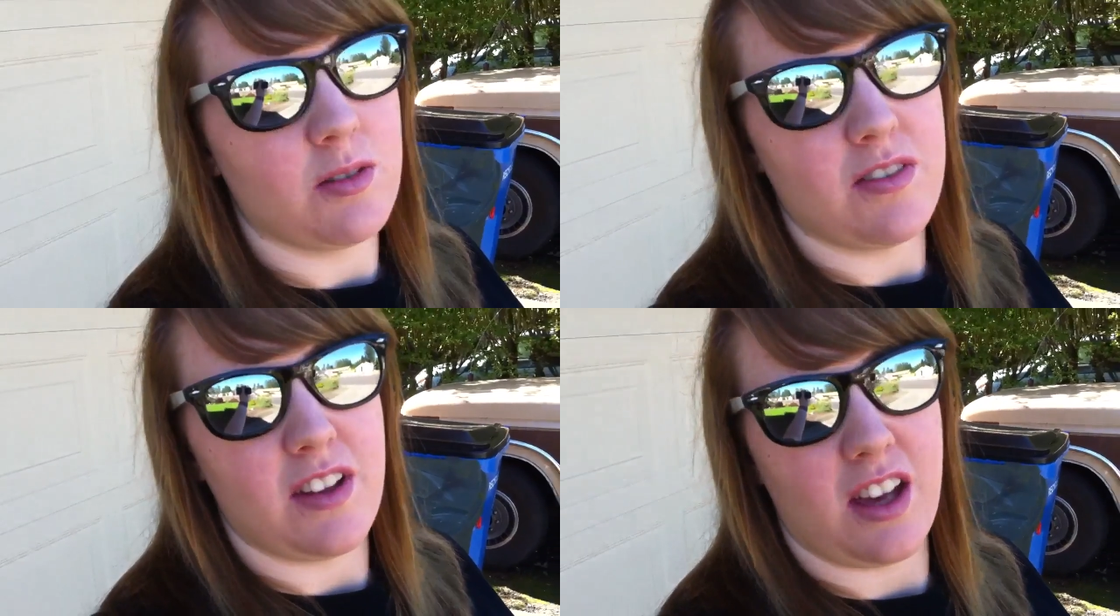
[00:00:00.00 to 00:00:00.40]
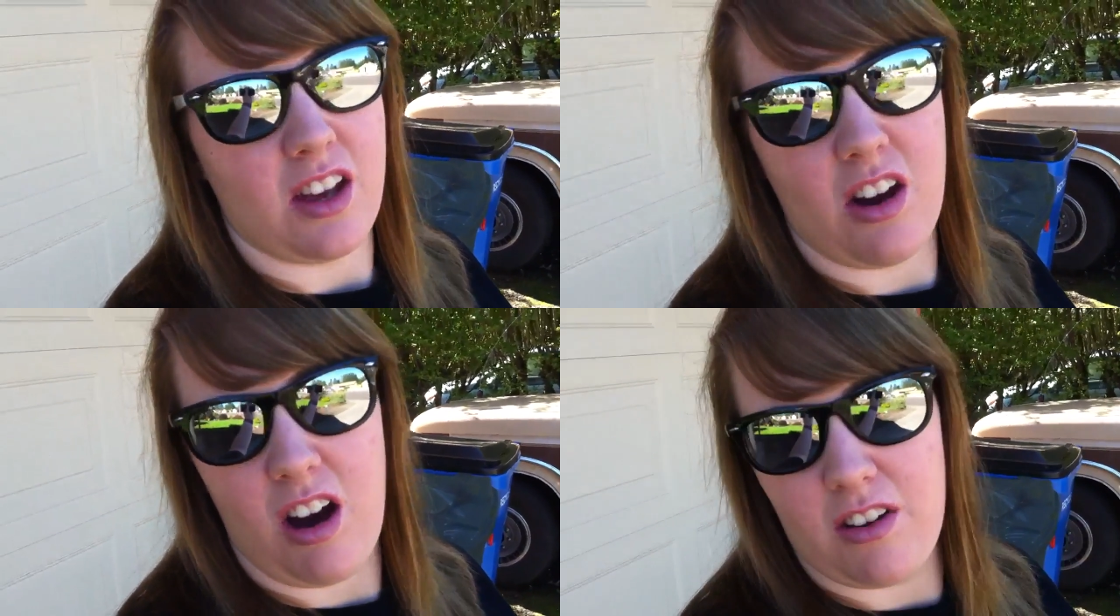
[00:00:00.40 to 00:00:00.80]
got a whiff of, like
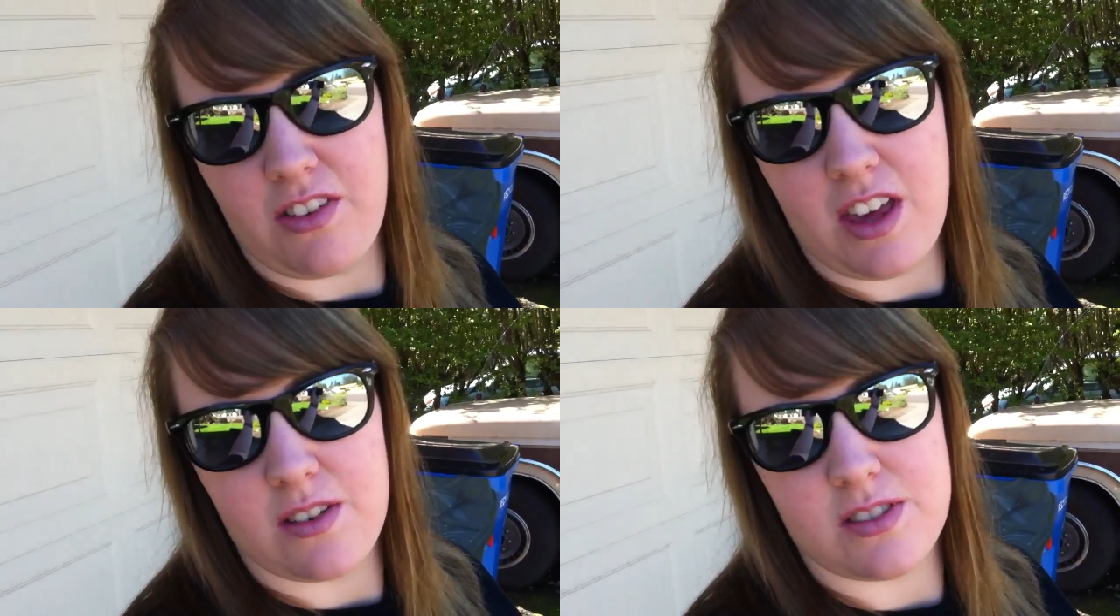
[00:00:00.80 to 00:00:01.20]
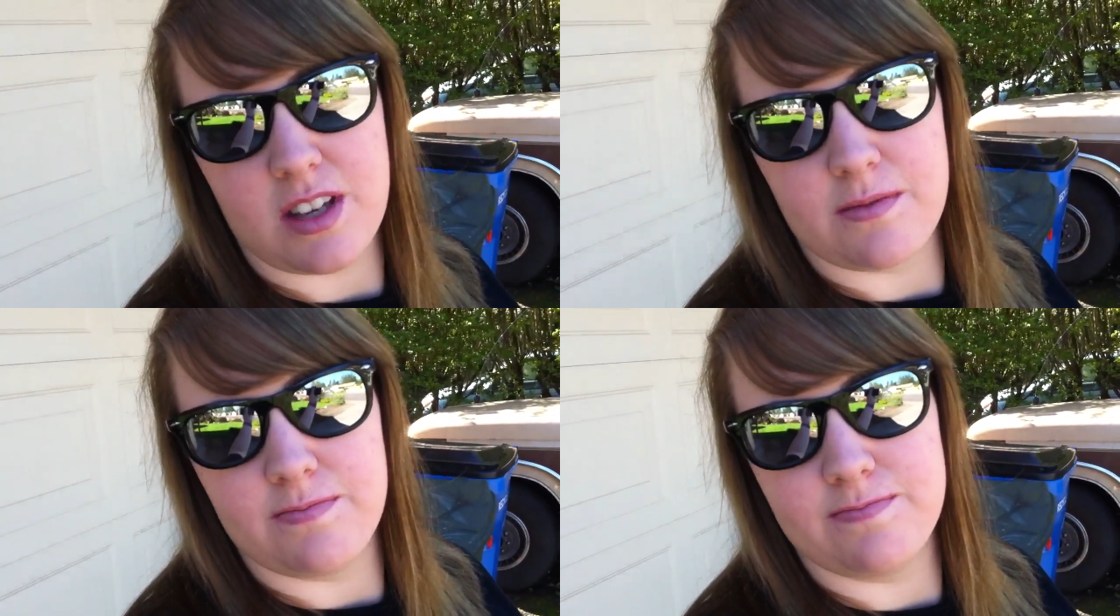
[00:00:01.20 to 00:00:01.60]
a coffee. I
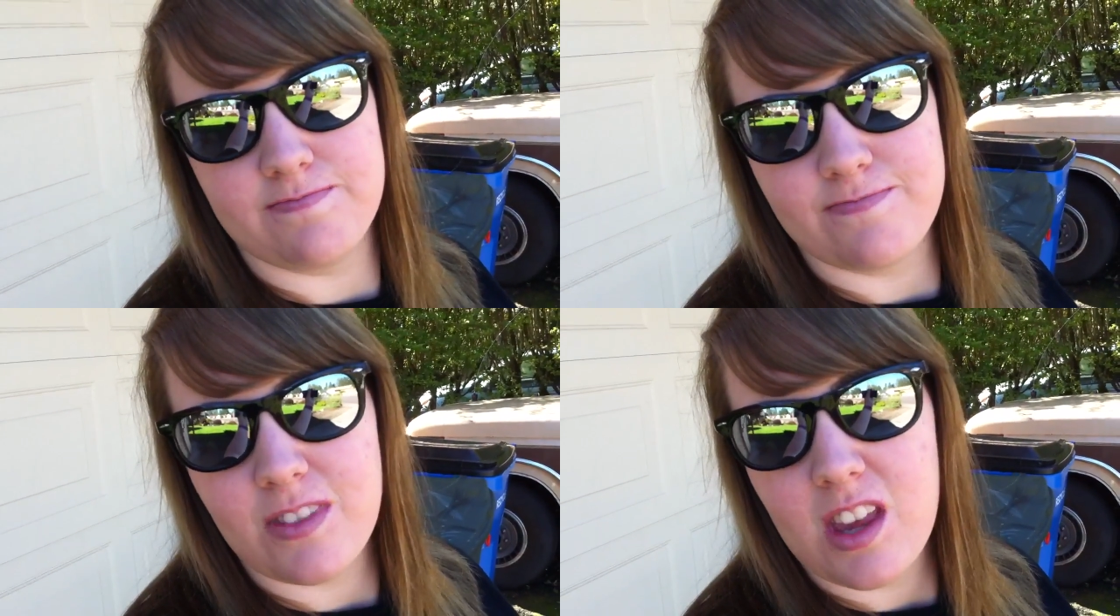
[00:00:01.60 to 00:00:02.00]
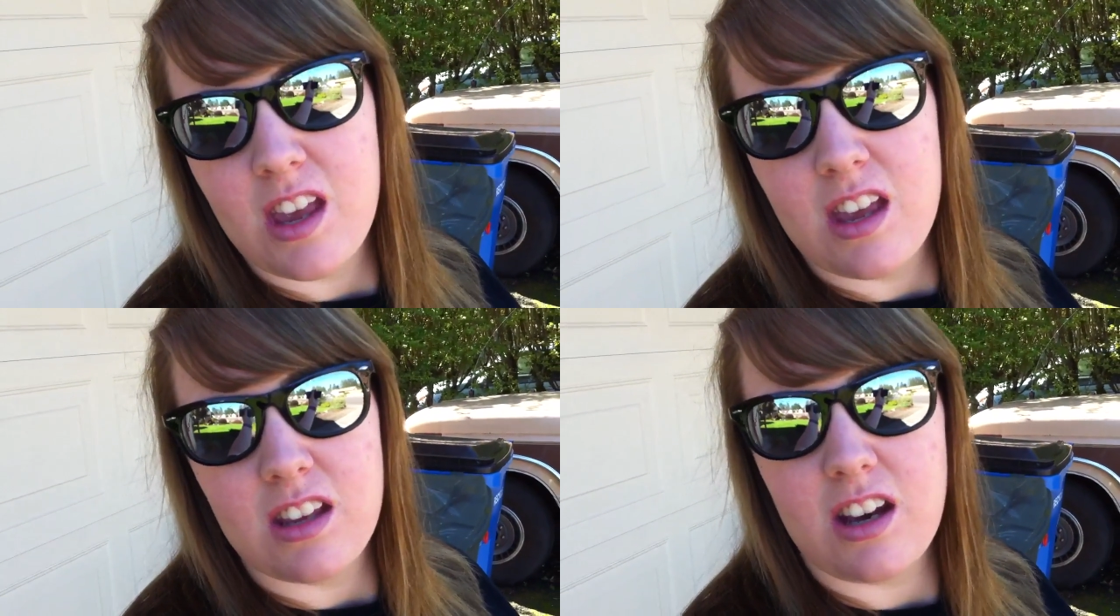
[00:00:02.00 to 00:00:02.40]
was like,
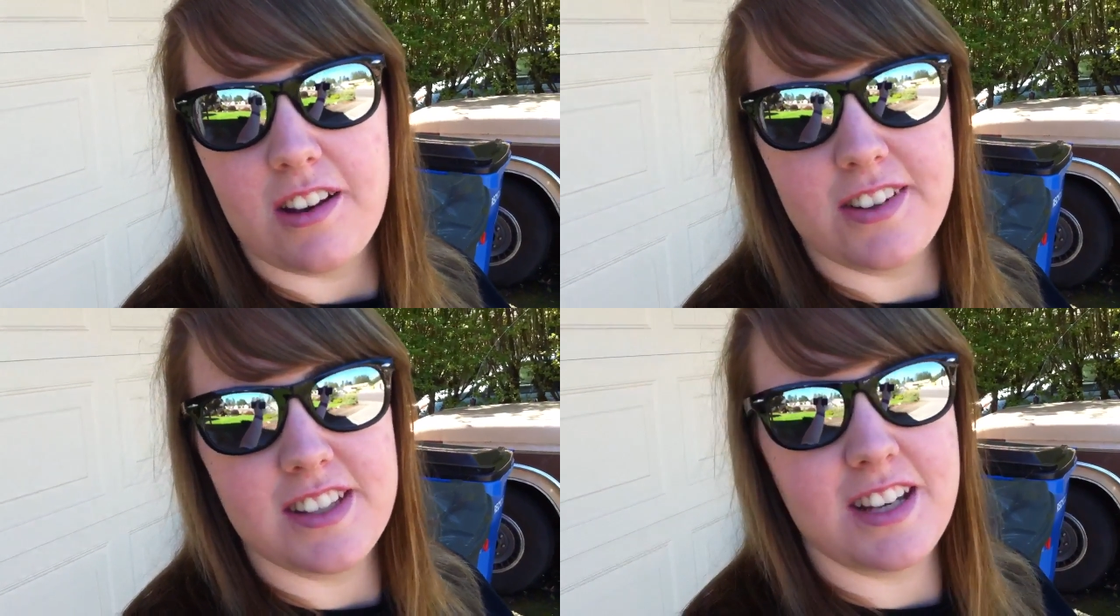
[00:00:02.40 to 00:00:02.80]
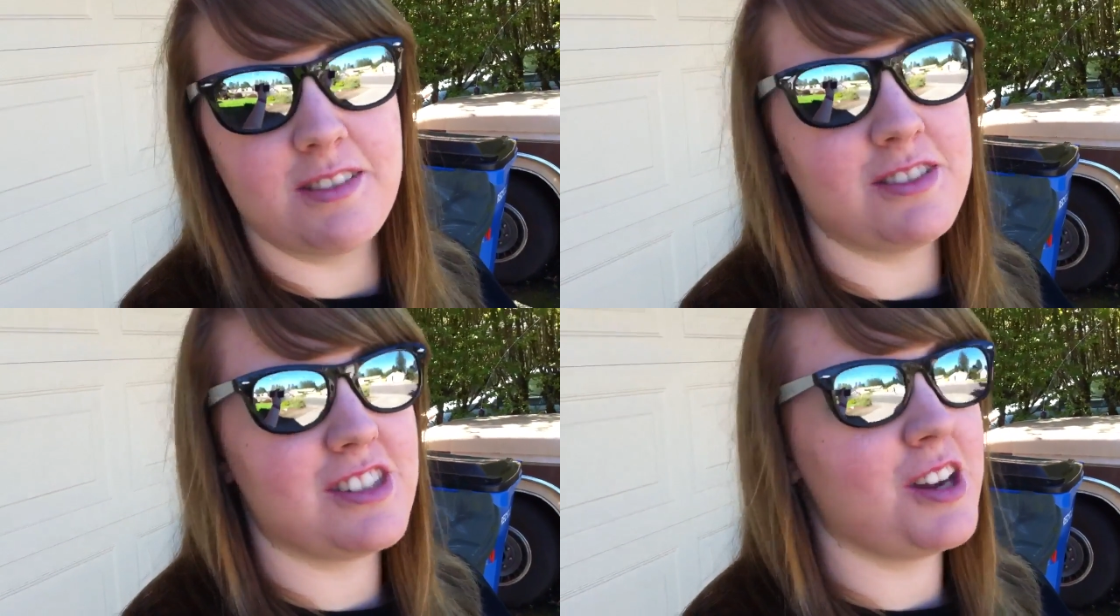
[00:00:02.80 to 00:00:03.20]
coffee
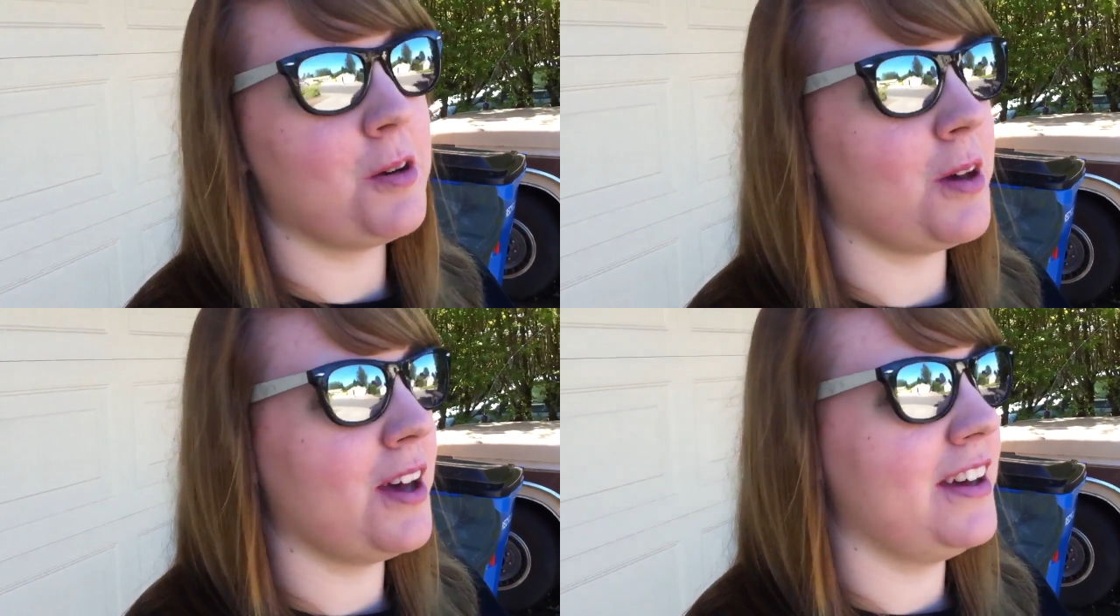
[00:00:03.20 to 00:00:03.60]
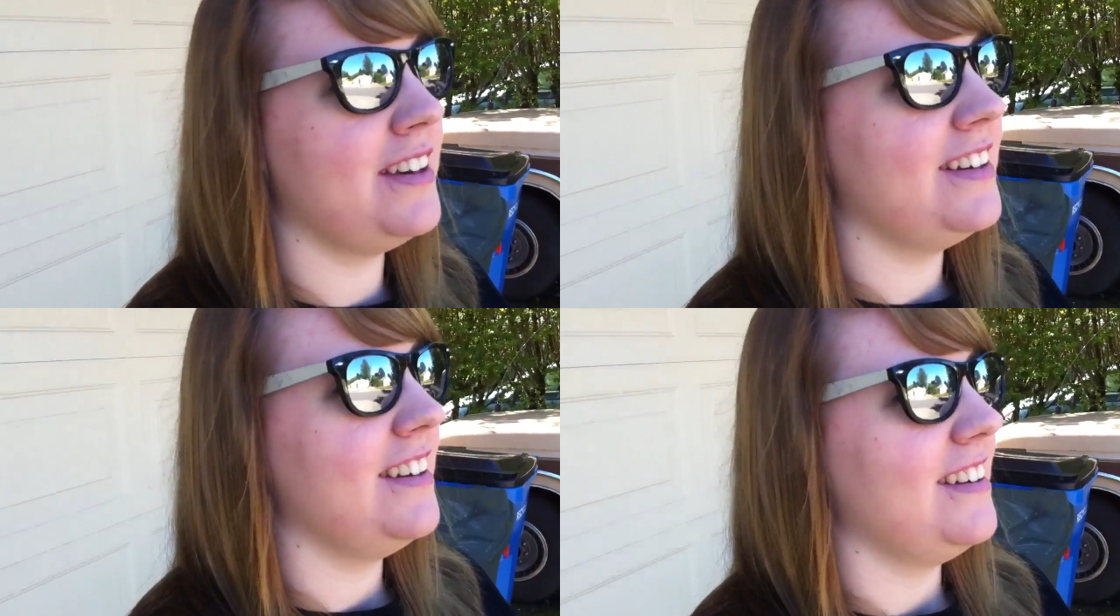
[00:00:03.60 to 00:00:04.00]
sounds so good.
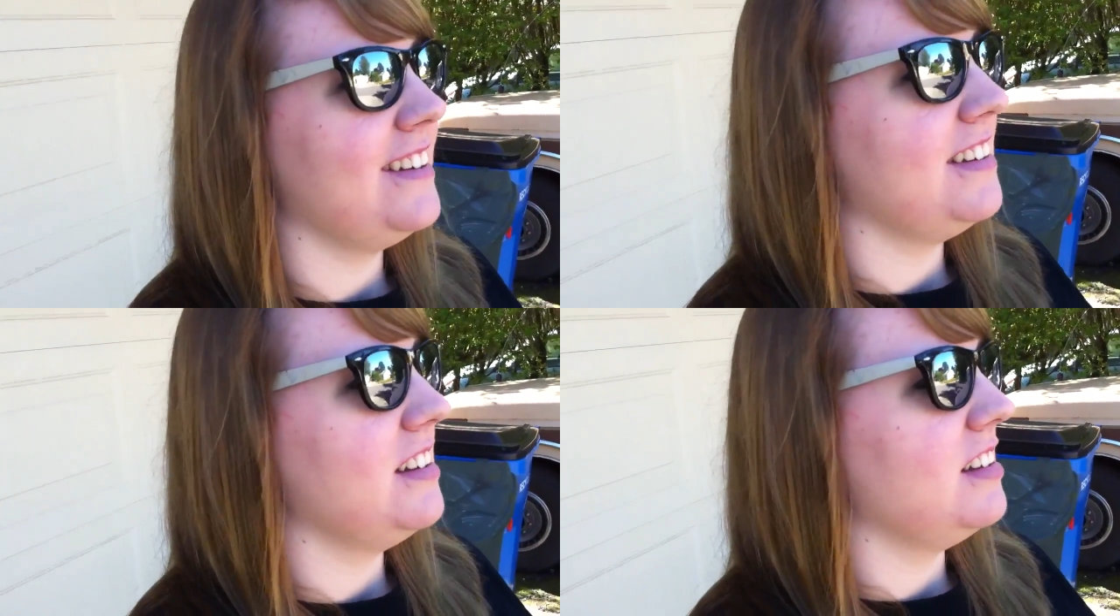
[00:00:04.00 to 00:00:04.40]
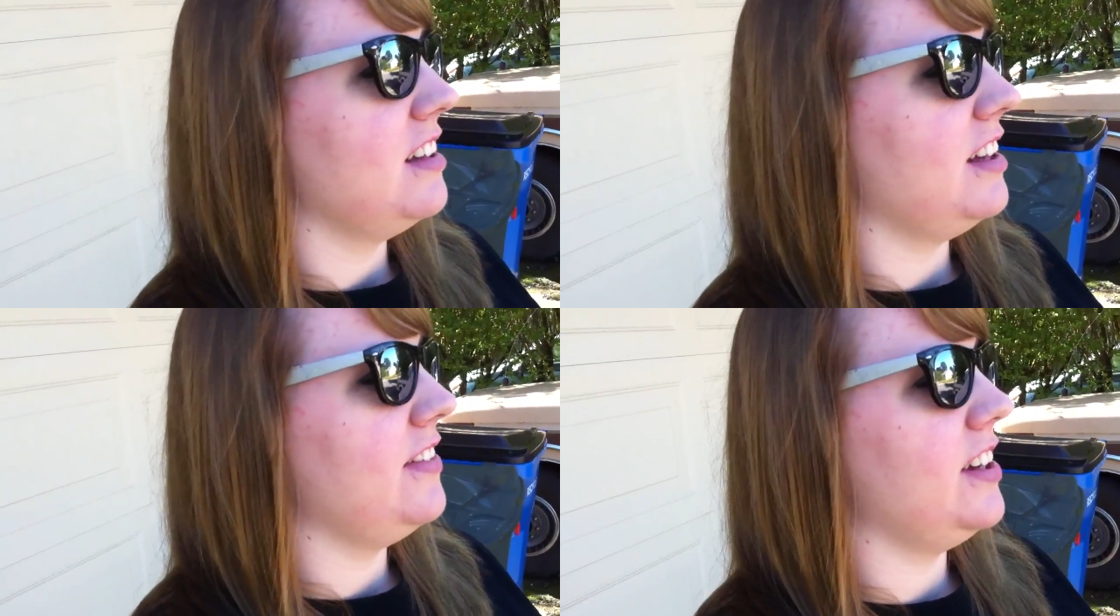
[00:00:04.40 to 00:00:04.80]
I
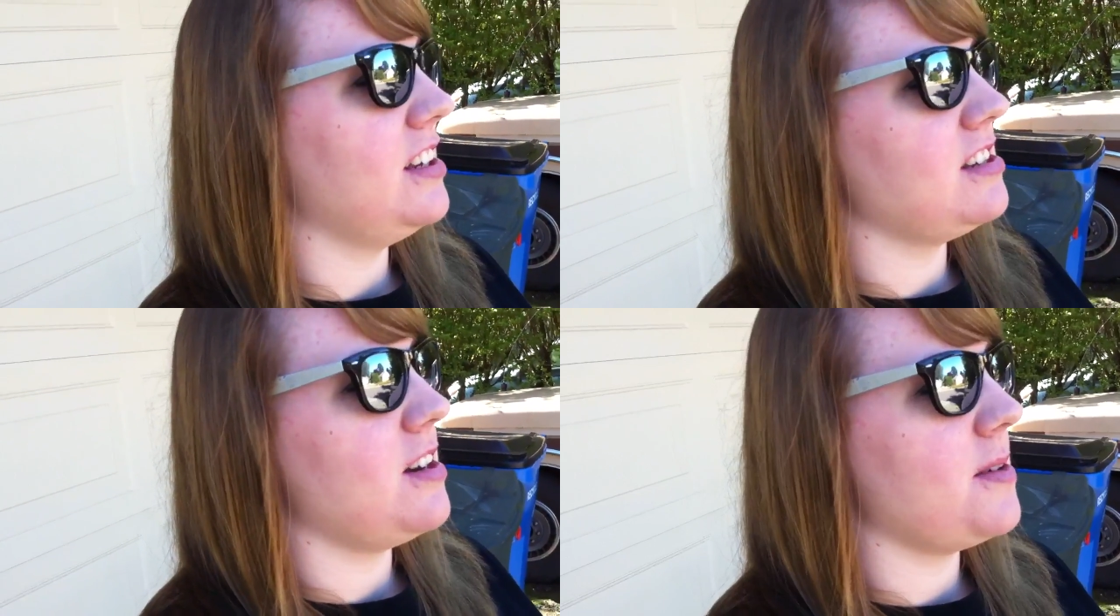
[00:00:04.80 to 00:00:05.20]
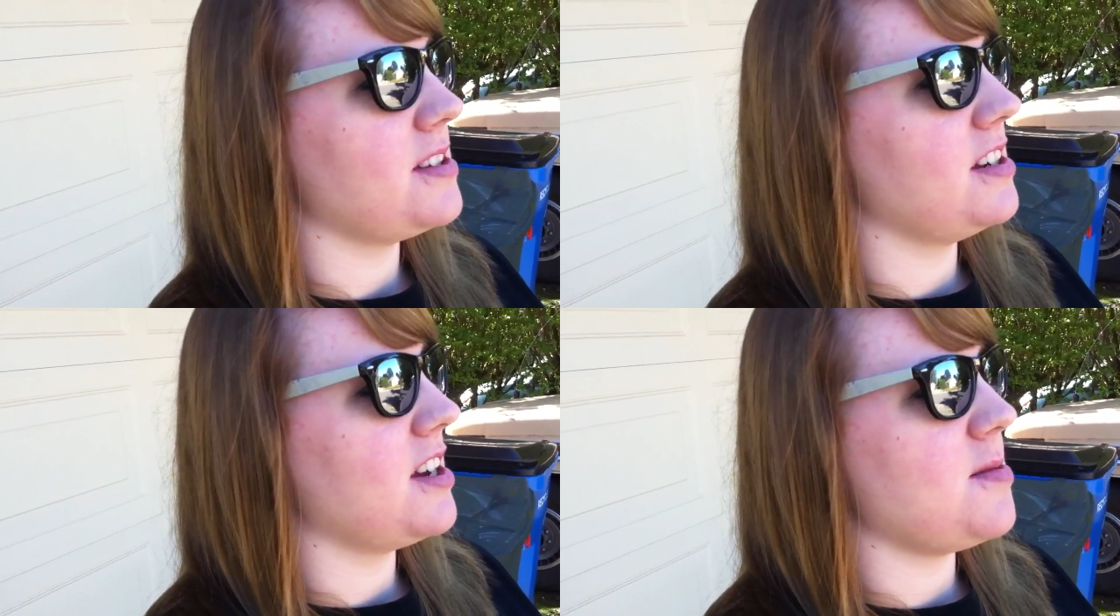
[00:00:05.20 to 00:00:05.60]
haven't had a
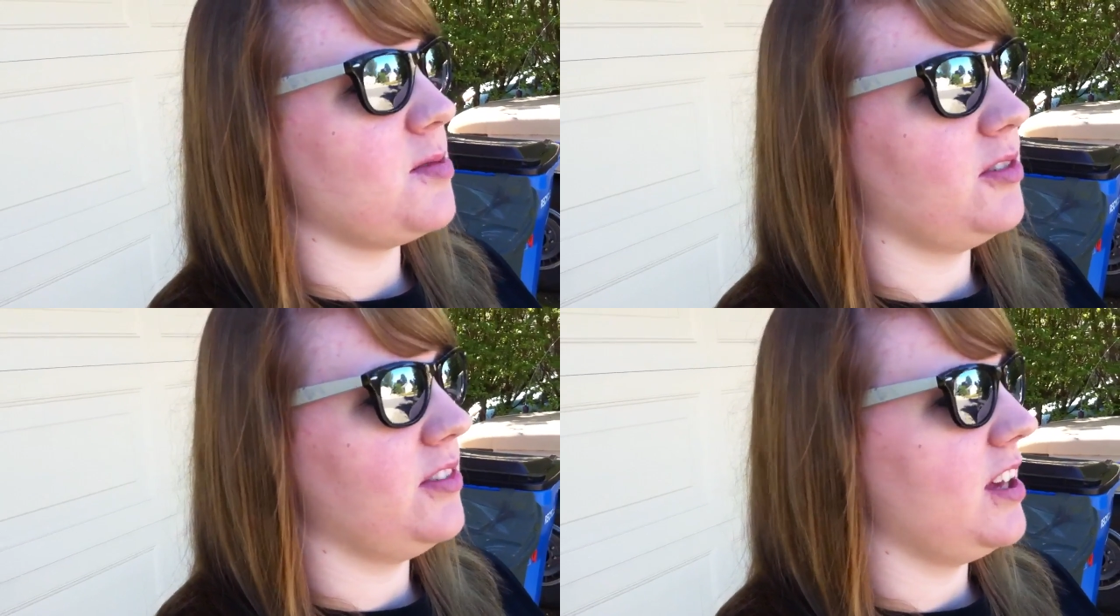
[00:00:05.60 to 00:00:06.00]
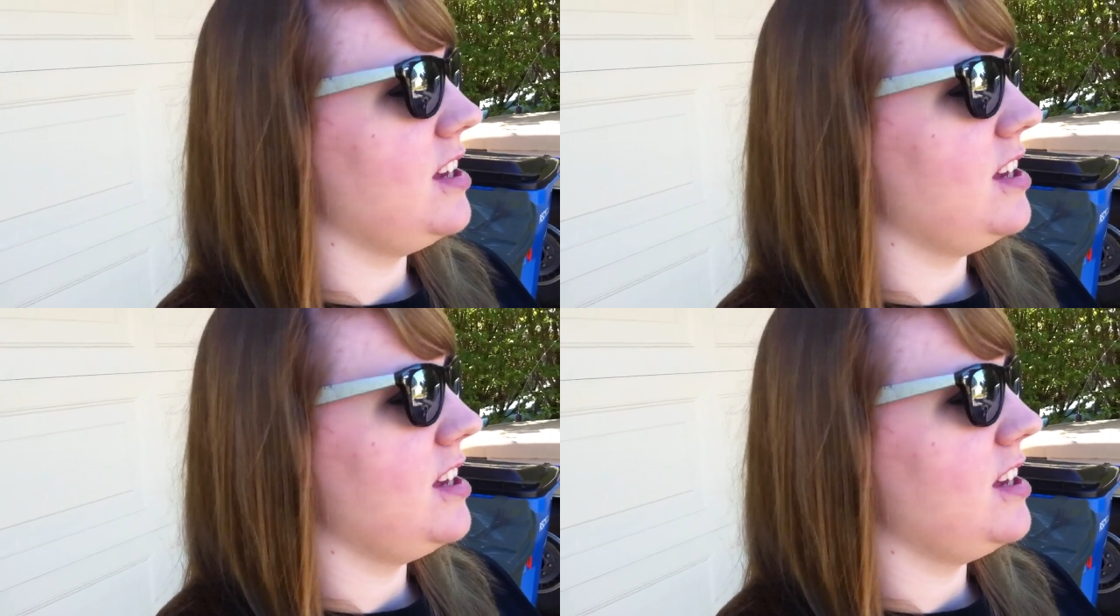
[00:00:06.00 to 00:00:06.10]
Starbucks in a couple of